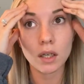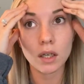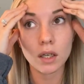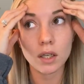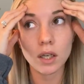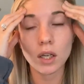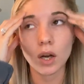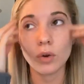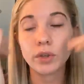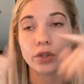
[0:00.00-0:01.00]
you
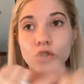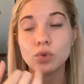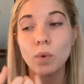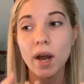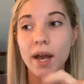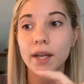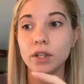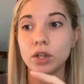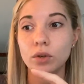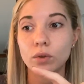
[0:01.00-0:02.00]
know, you sweat,
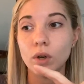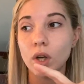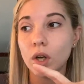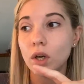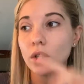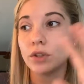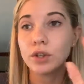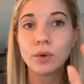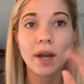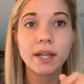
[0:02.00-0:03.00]
you
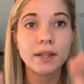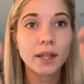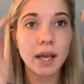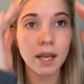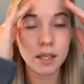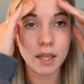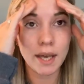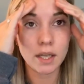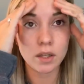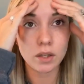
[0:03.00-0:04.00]
do anything,
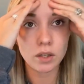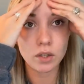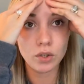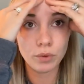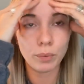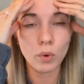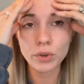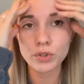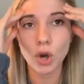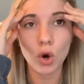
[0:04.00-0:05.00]
like your
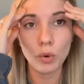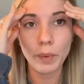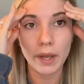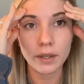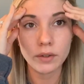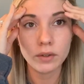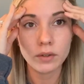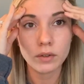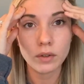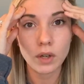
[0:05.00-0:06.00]
pores open,
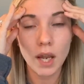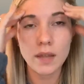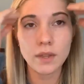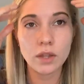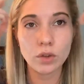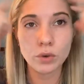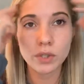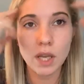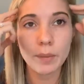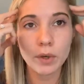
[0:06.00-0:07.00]
and then those
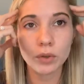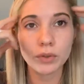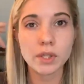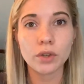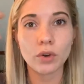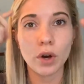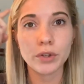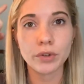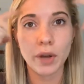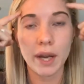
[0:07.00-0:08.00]
chemicals that are on
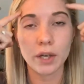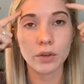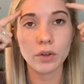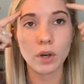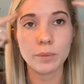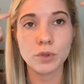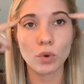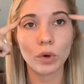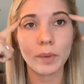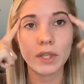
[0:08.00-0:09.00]
your hair
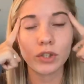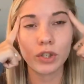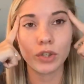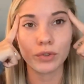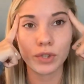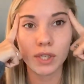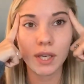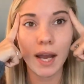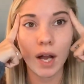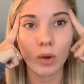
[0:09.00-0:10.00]
absorb into your
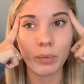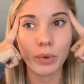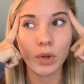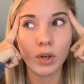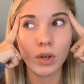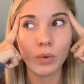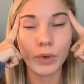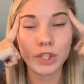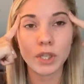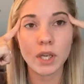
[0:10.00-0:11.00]
scalp,
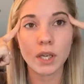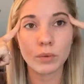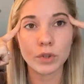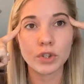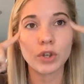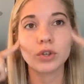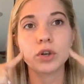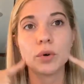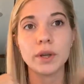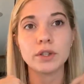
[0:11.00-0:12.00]
which then in return
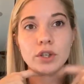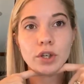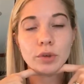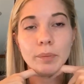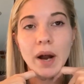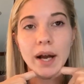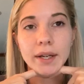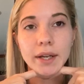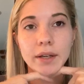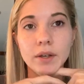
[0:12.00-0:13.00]
go into your
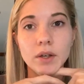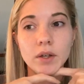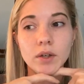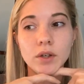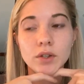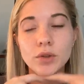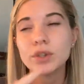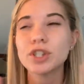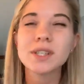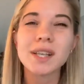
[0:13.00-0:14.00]
body. So
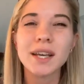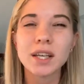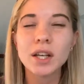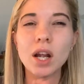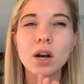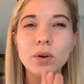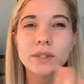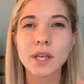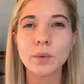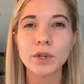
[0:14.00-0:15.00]
it's just like, you know, it's
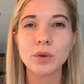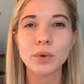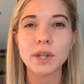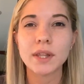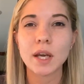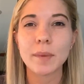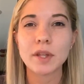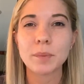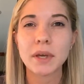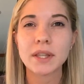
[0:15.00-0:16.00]
like when you really think about
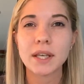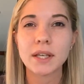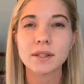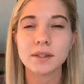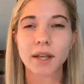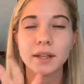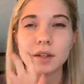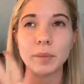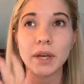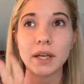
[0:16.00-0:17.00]
the big thing, like
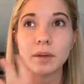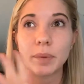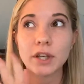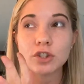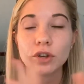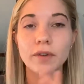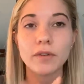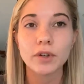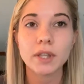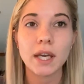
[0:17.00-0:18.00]
the big picture of
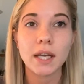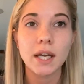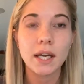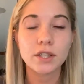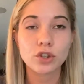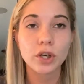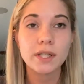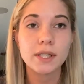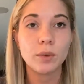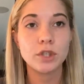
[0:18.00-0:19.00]
everything, it's
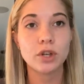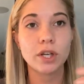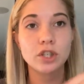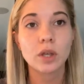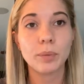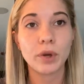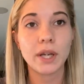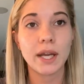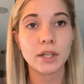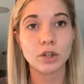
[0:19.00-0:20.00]
crazy what you're actually
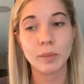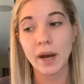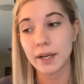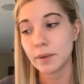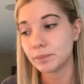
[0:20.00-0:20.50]
putting in your body